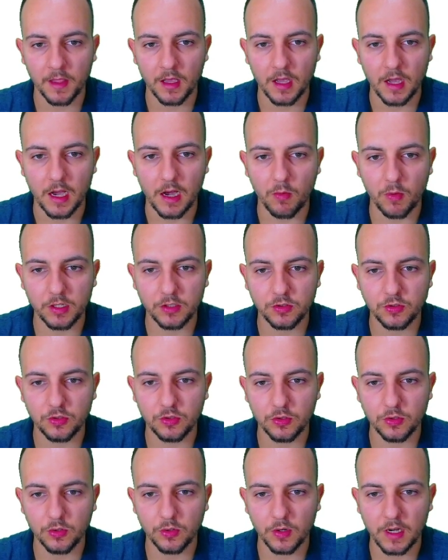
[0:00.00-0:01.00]
I want
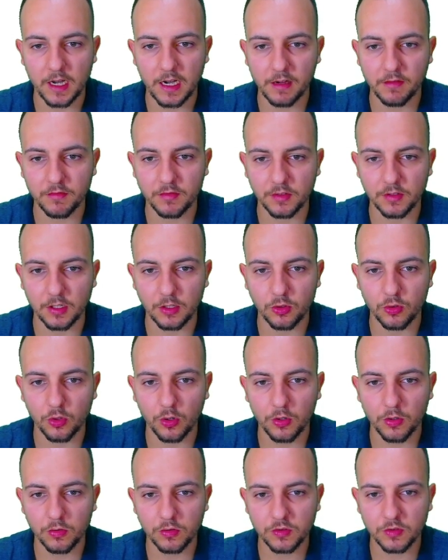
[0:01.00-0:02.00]
to have the
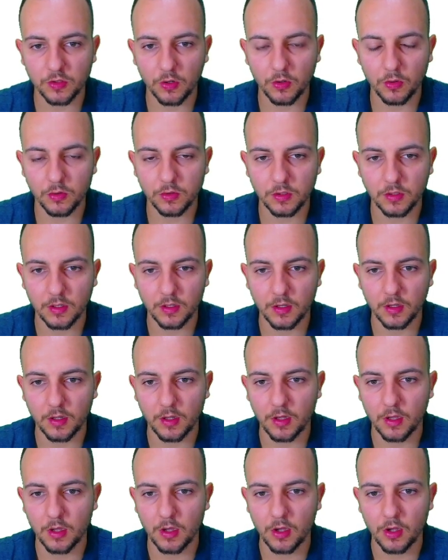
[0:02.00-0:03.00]
total sold,
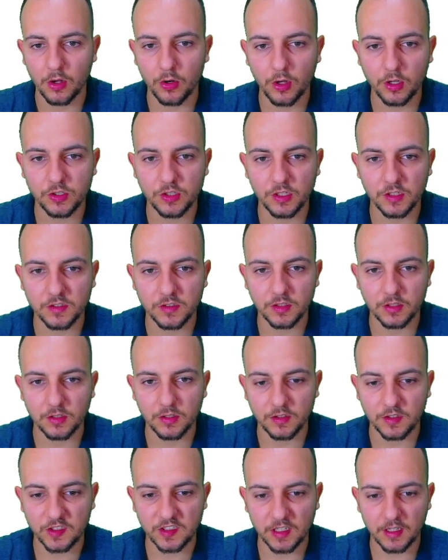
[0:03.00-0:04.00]
not just
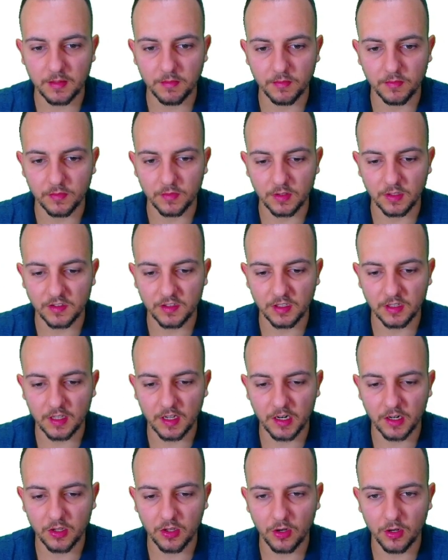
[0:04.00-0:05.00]
sum this
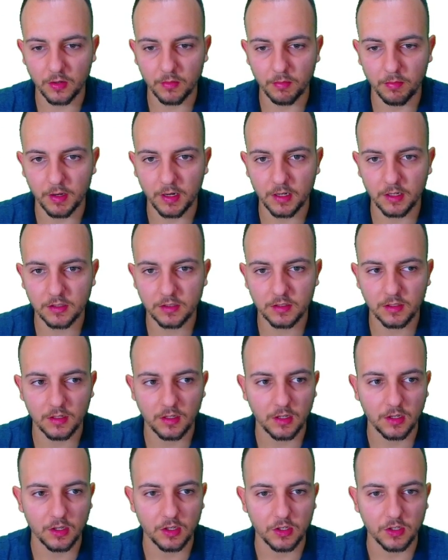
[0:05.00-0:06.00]
entire column, but
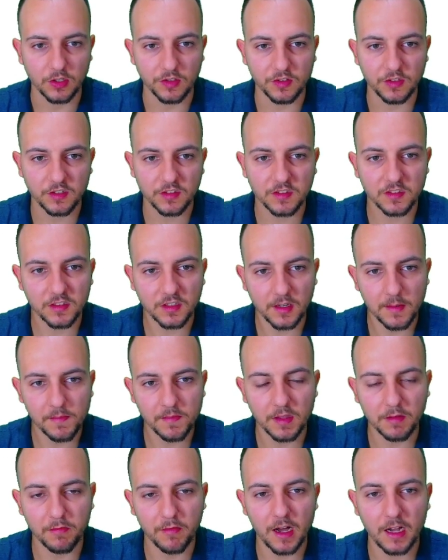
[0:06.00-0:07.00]
just sum
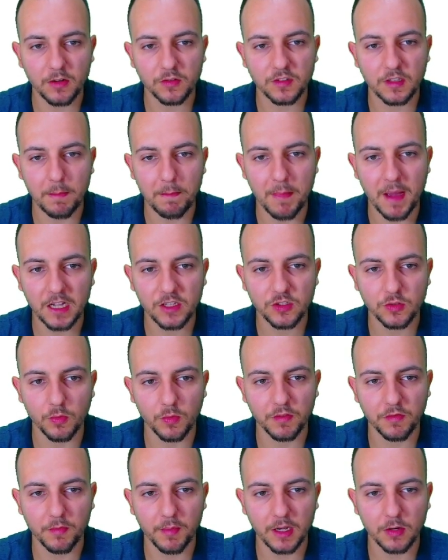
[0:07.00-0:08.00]
the values that match
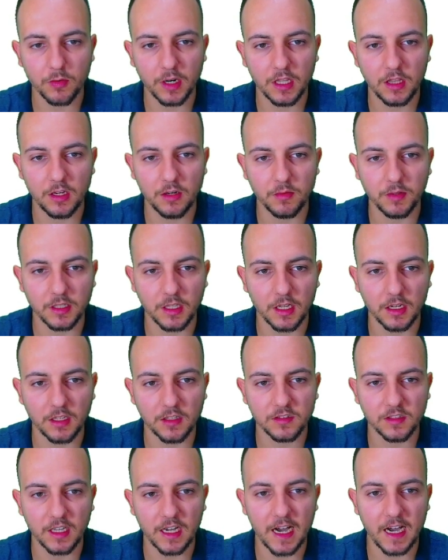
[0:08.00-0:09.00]
with my criteria, that is
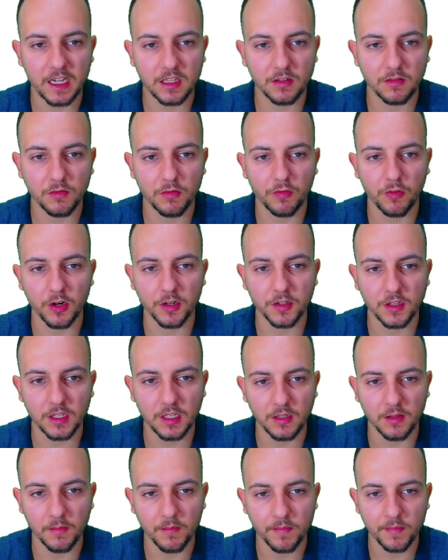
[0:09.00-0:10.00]
the item
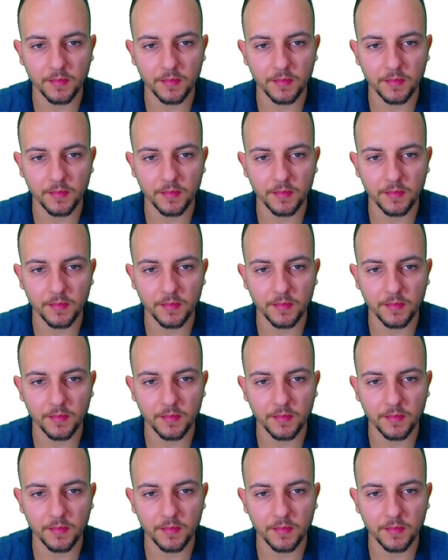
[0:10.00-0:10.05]
14.